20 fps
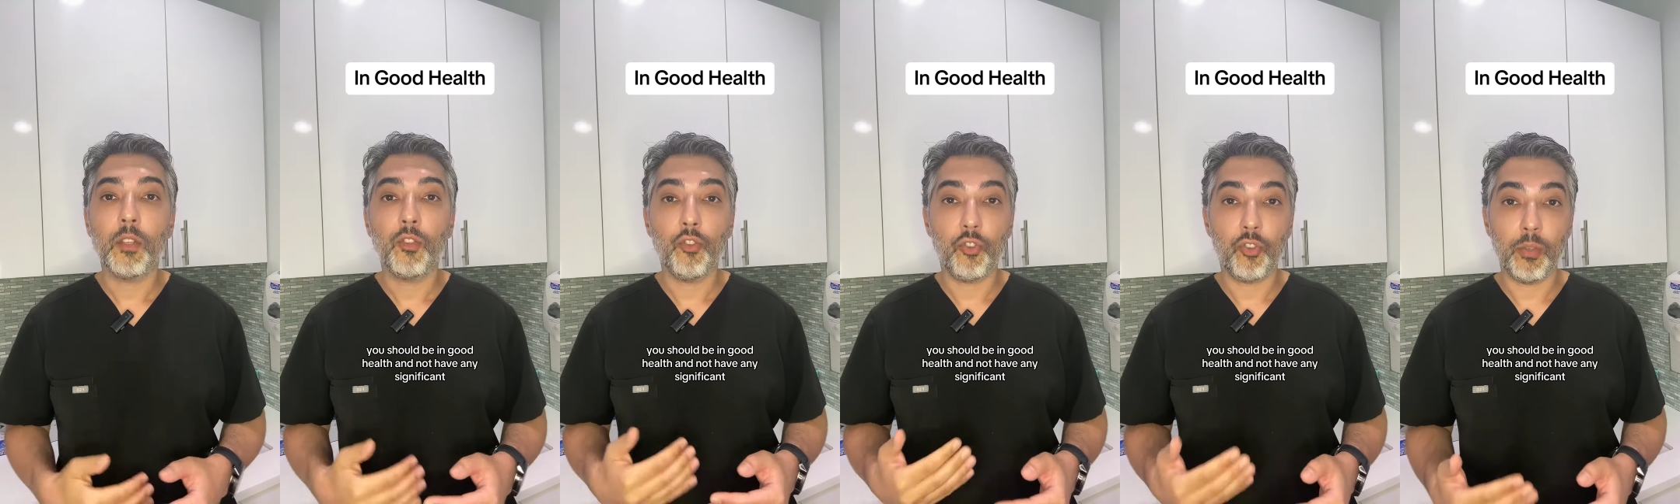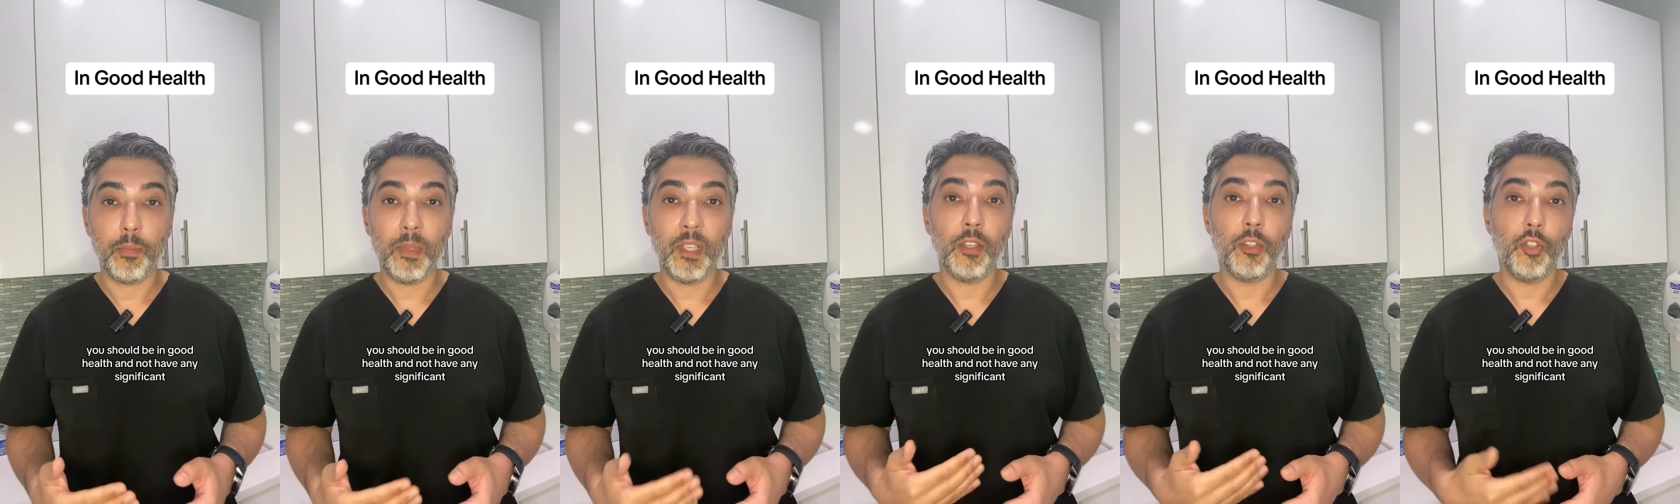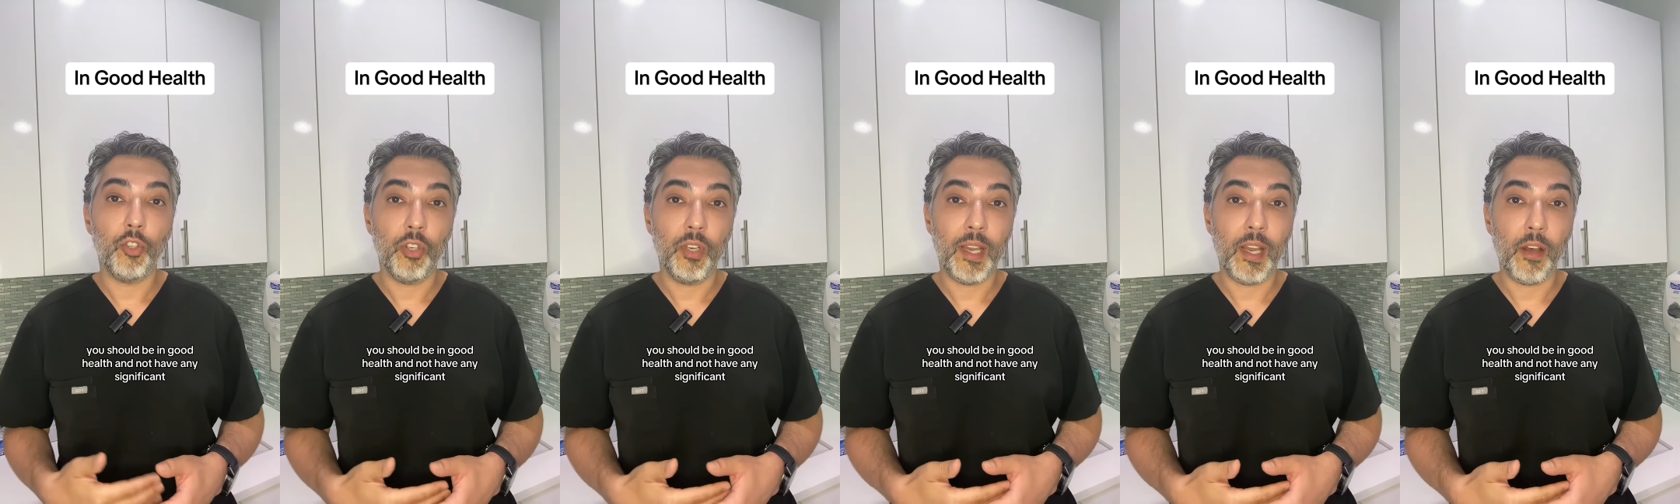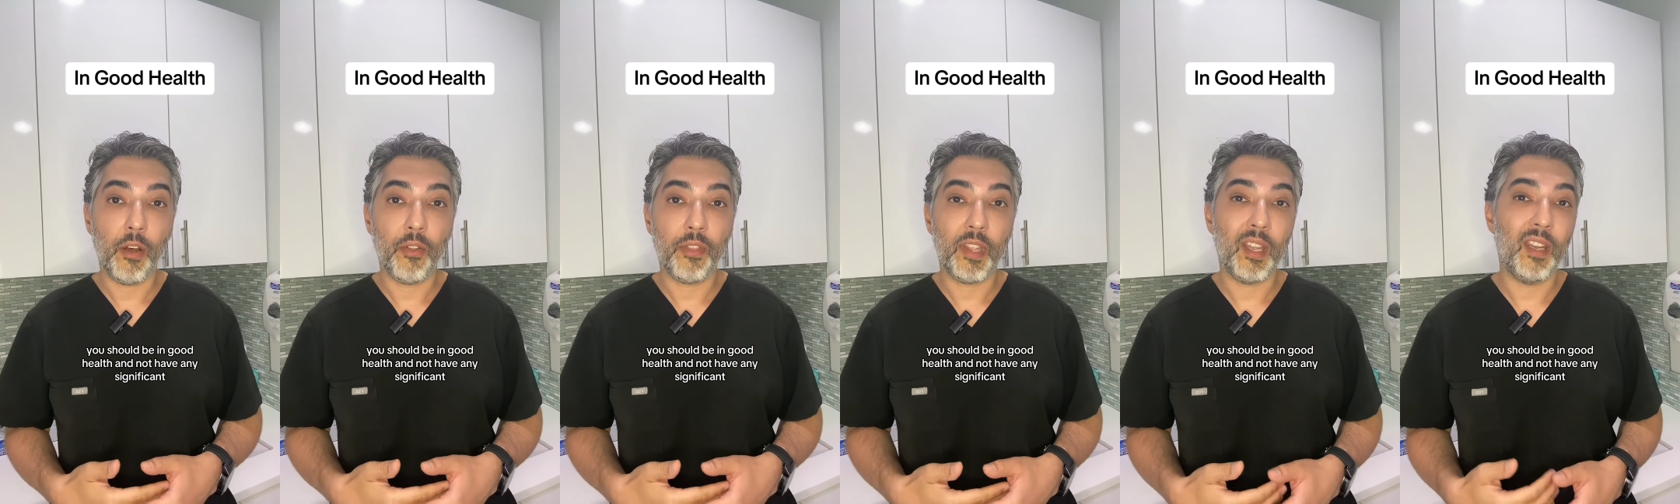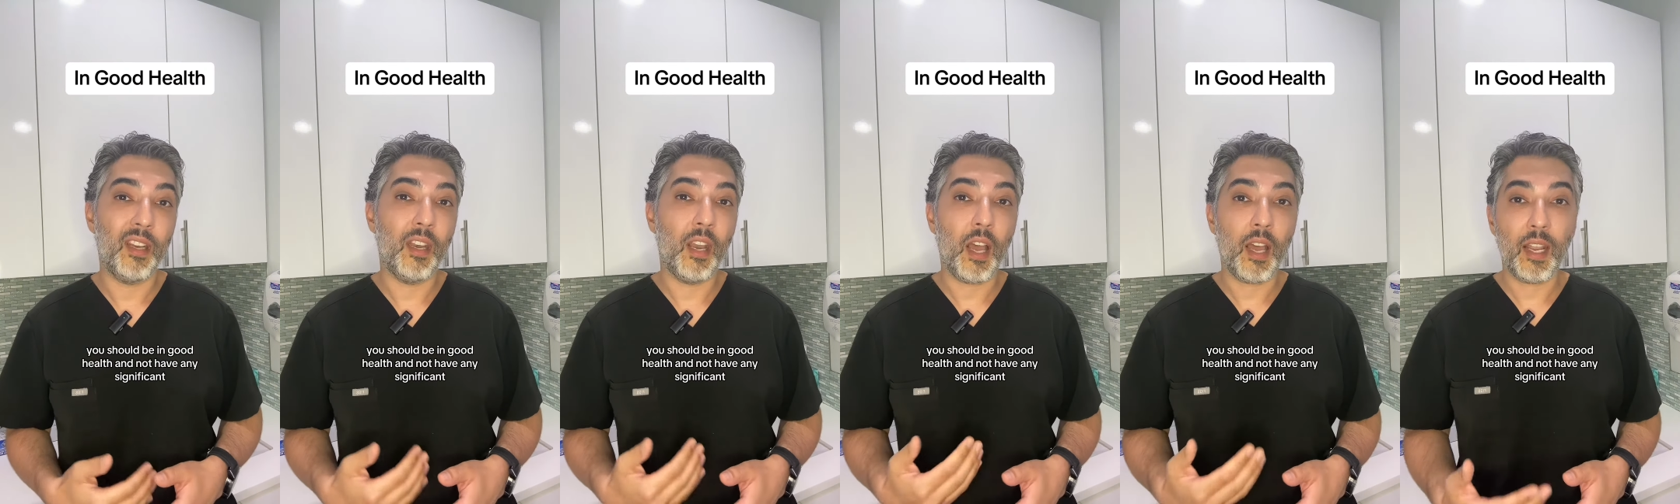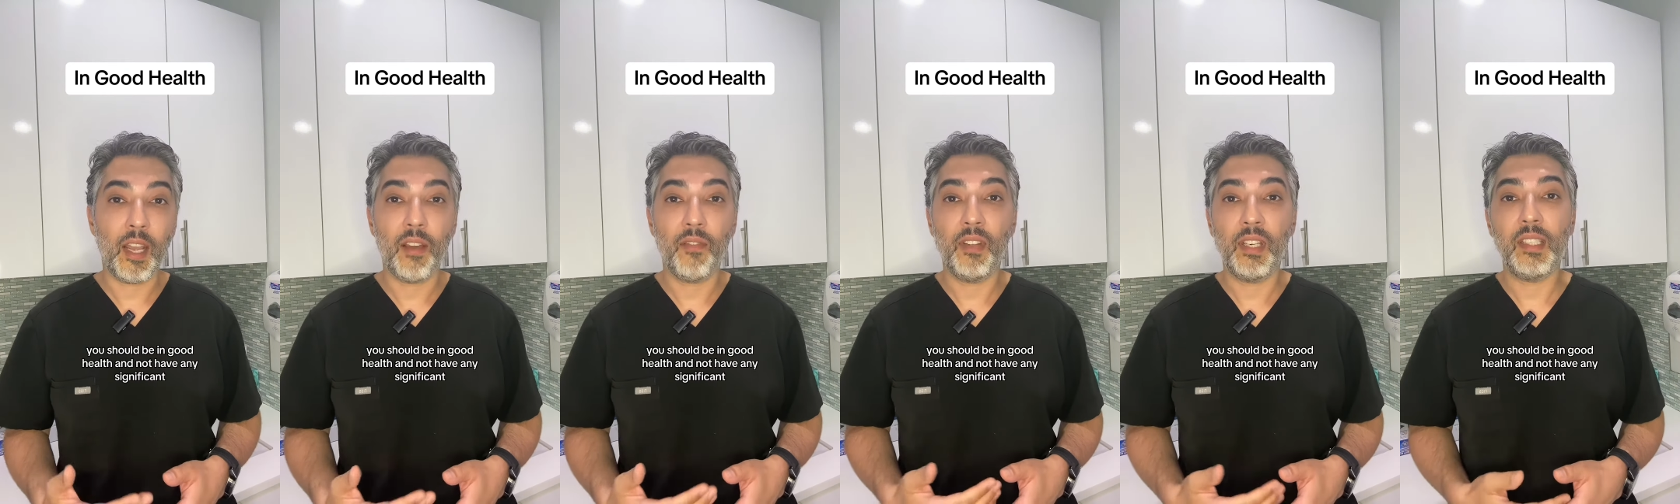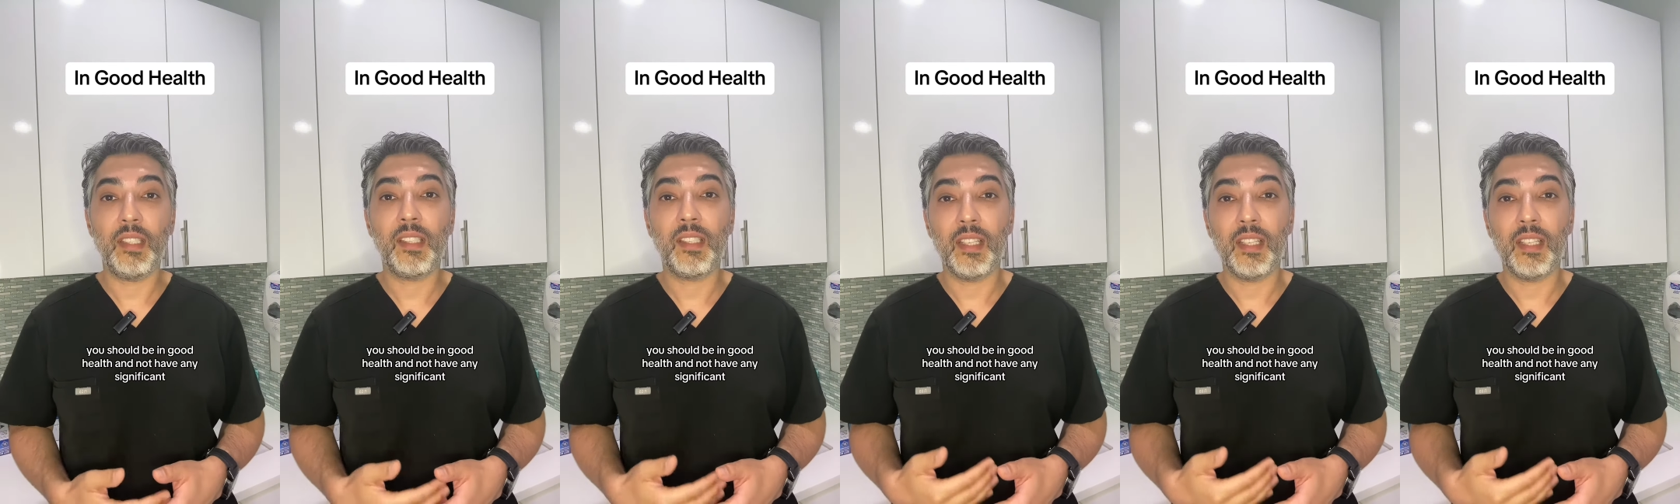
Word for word: You should be in good health and not have any